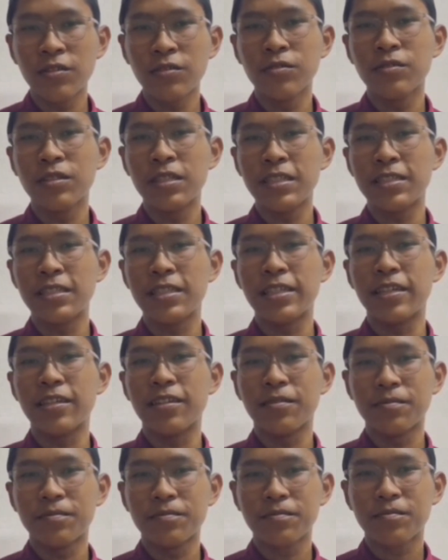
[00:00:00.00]
DC.
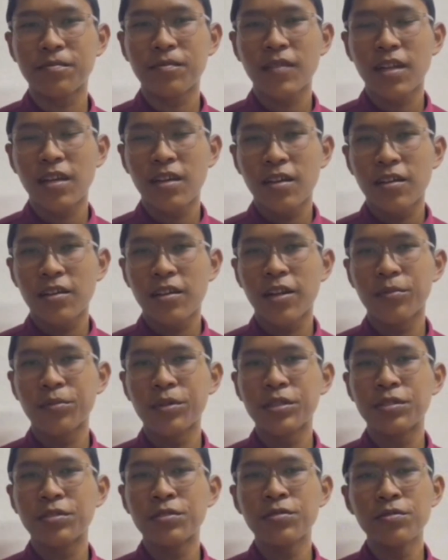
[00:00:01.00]

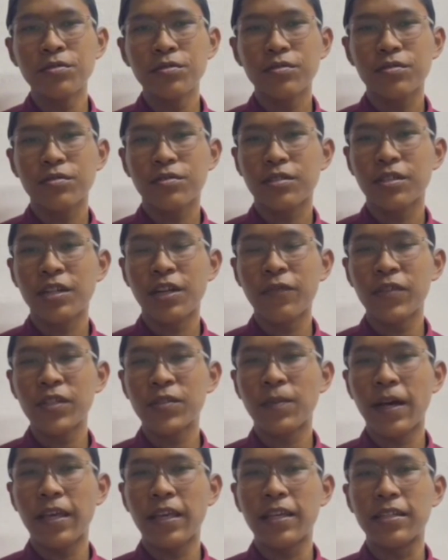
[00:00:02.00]
Number 2, reverse
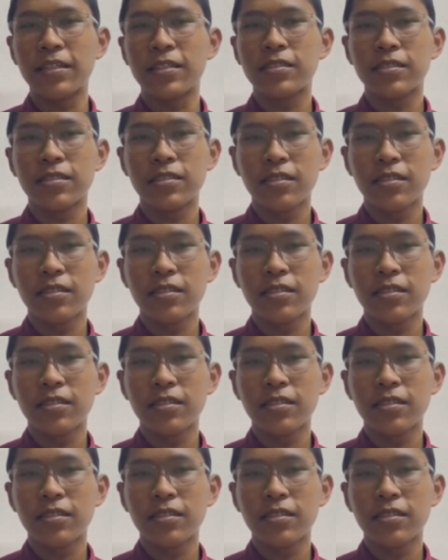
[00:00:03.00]
bias.